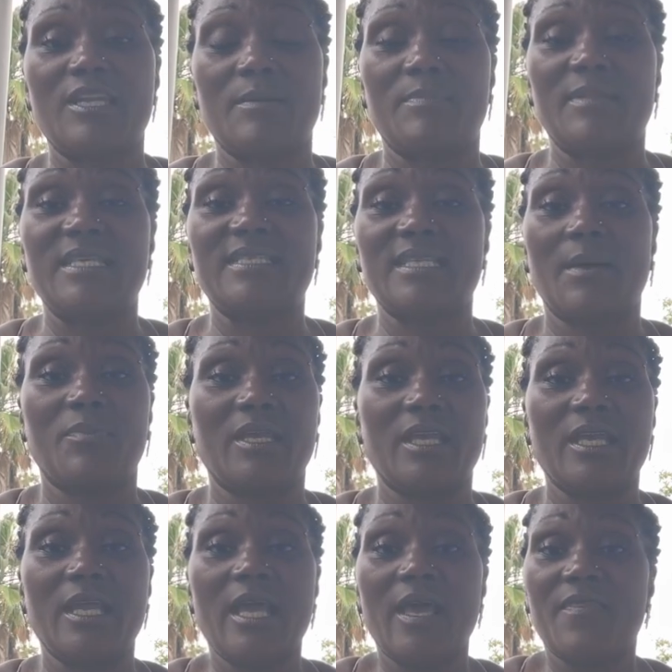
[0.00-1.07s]
to be something
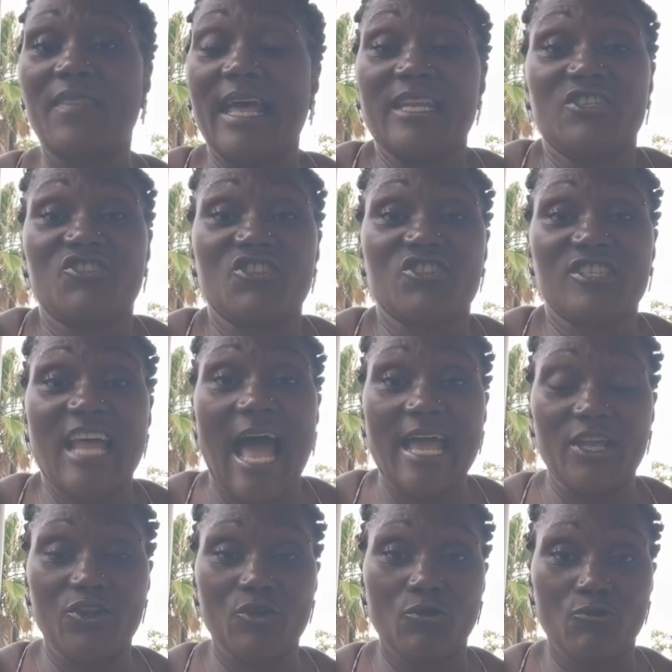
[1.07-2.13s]
that is just not
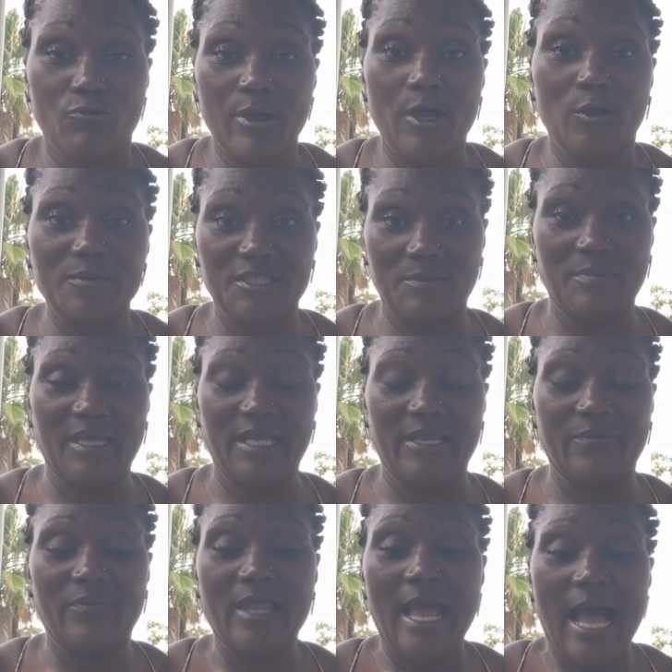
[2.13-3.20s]
in your realm to be.
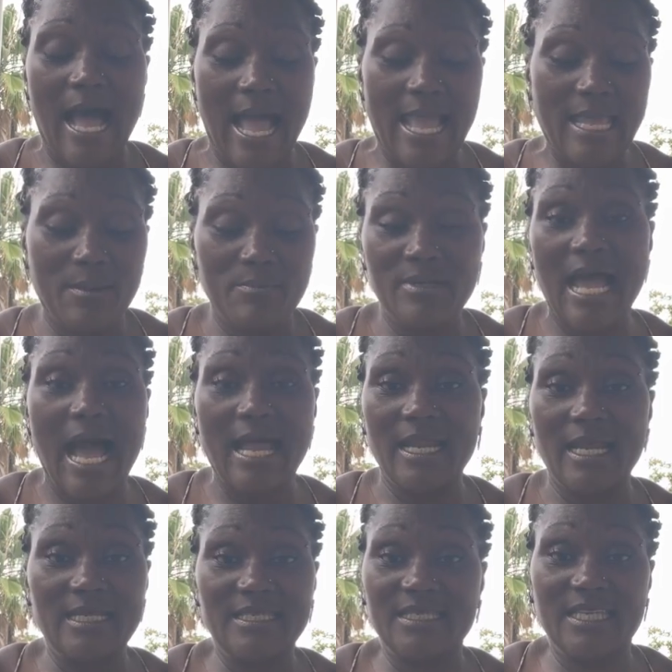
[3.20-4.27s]
I am not
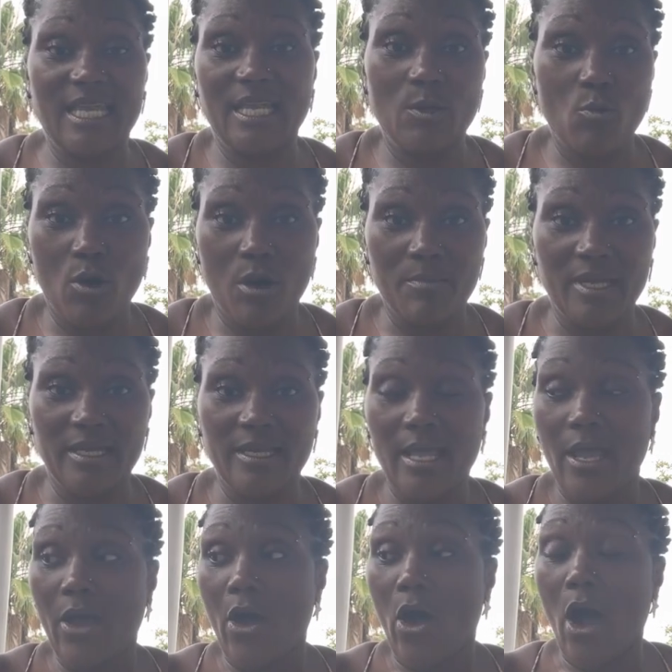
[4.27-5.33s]
a skinny
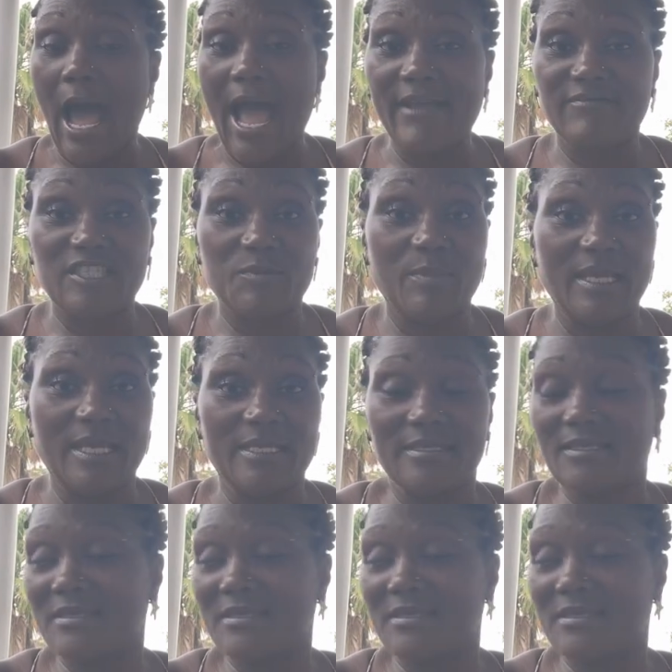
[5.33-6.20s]
woman. I've spent